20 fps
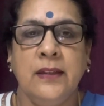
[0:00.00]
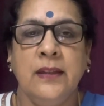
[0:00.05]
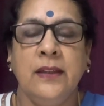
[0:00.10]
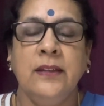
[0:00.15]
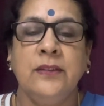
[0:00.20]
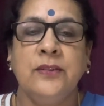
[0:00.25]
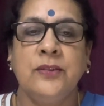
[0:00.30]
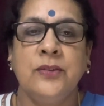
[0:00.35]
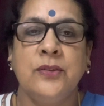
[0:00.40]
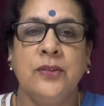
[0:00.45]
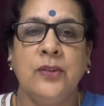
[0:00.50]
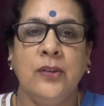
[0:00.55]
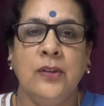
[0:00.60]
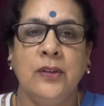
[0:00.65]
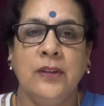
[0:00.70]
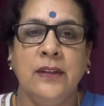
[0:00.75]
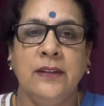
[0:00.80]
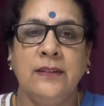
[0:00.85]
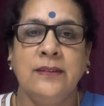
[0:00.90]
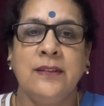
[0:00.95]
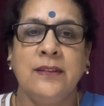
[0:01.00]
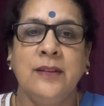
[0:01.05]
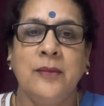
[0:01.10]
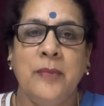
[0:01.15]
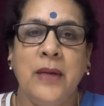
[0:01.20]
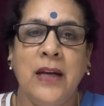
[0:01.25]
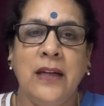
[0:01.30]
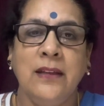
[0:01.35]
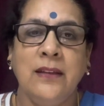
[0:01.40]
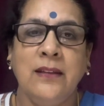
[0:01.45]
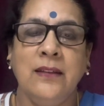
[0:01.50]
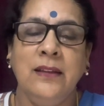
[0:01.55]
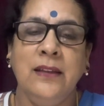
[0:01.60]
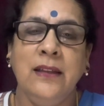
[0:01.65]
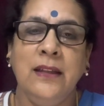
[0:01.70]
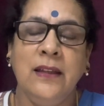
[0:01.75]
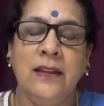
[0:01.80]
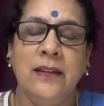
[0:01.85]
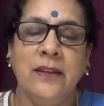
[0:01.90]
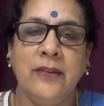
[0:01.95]
It's wrong. It's
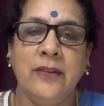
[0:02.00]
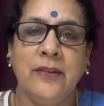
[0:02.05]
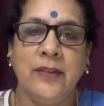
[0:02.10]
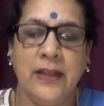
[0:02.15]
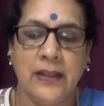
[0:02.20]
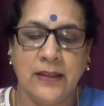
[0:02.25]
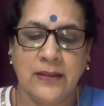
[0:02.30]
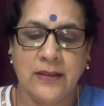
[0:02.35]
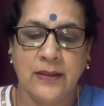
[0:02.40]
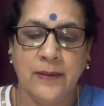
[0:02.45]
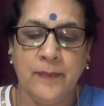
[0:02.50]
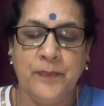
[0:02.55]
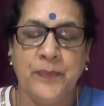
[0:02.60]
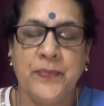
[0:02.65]
grammatically incorrect.